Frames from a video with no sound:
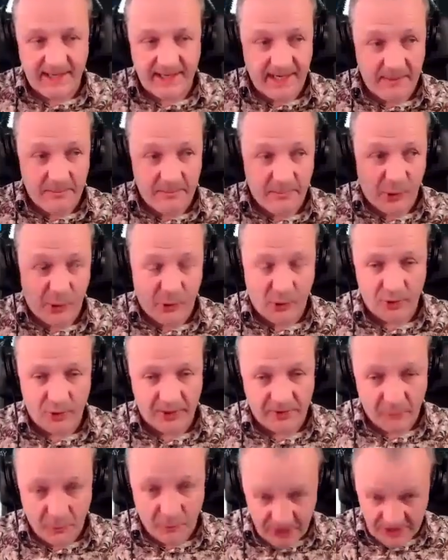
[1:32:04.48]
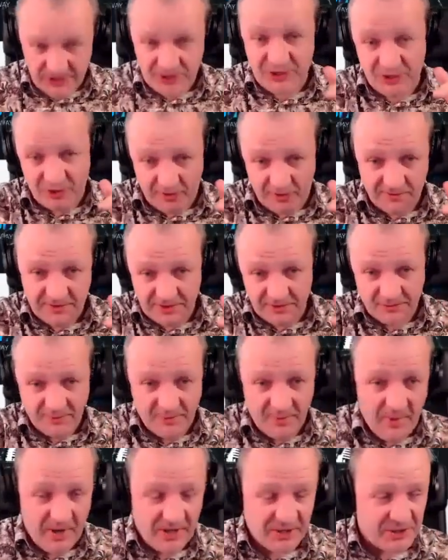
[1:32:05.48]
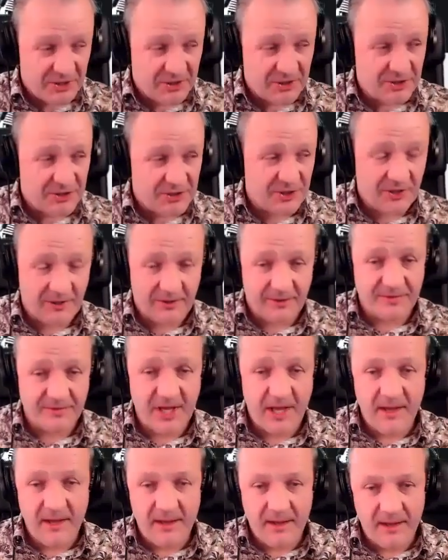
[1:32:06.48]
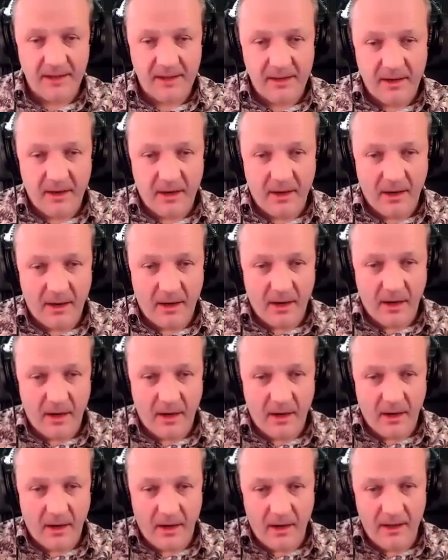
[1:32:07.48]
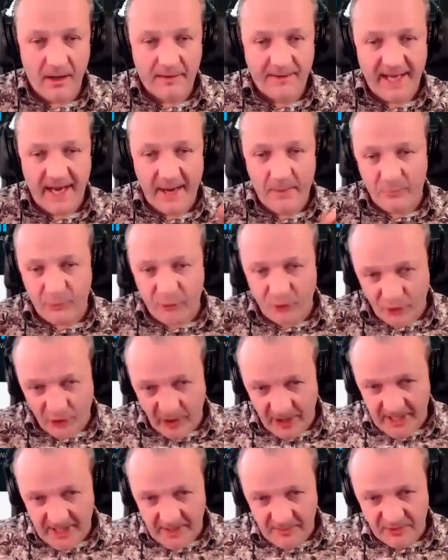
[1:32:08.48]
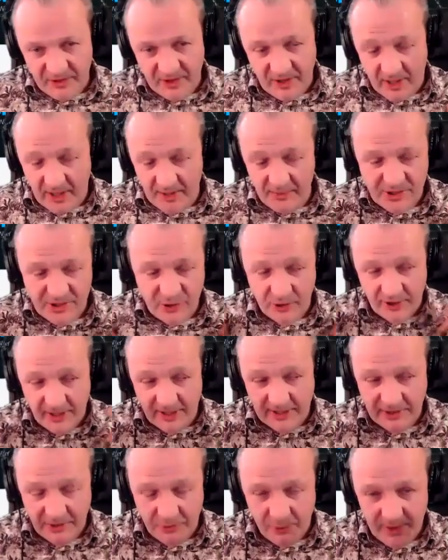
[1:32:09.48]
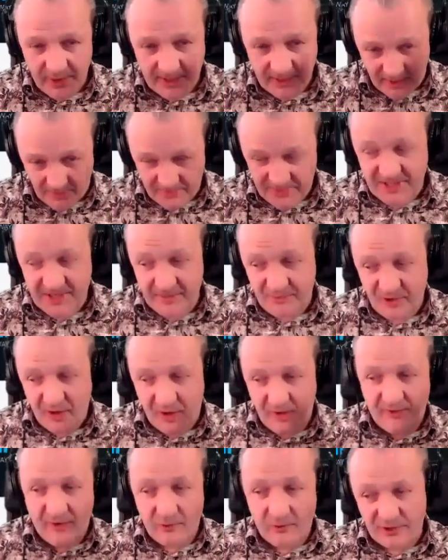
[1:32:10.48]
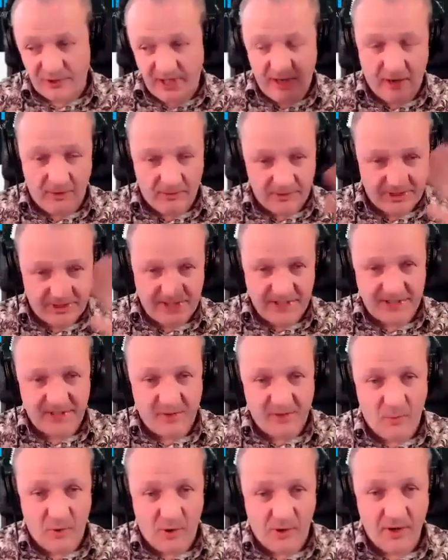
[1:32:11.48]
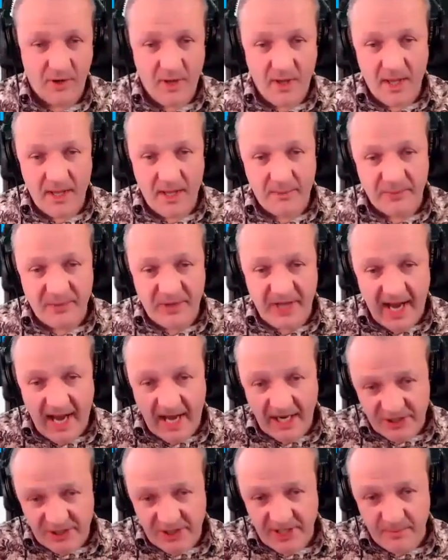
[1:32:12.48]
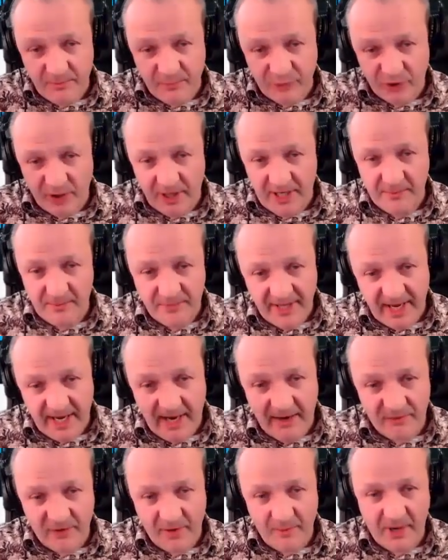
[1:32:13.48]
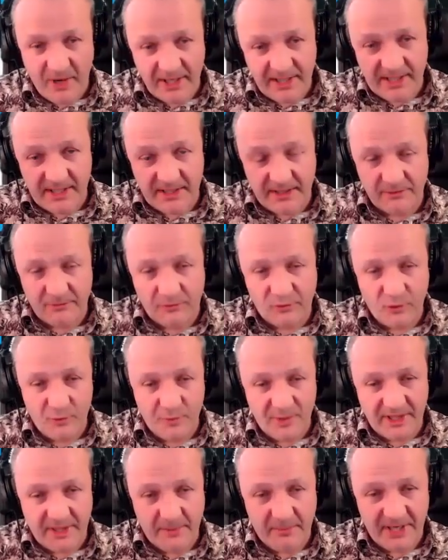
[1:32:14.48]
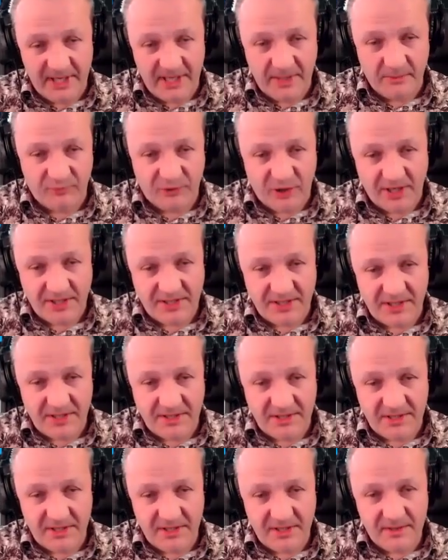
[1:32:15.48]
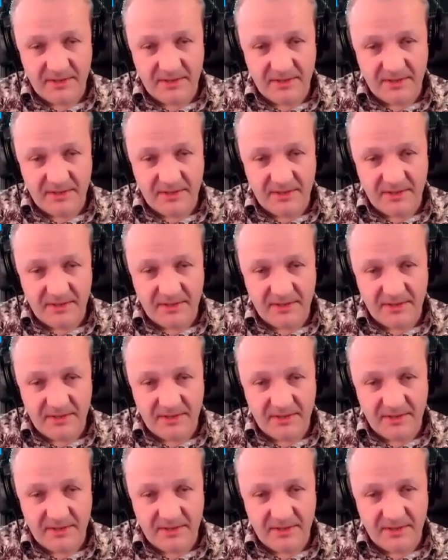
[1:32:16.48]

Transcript: in Poland with the sheriffs, because we mentioned the sheriffs, they bribed, I was told not to go in there. I was tipped off how the system worked. They actually bribed everybody in the room in the bidding process,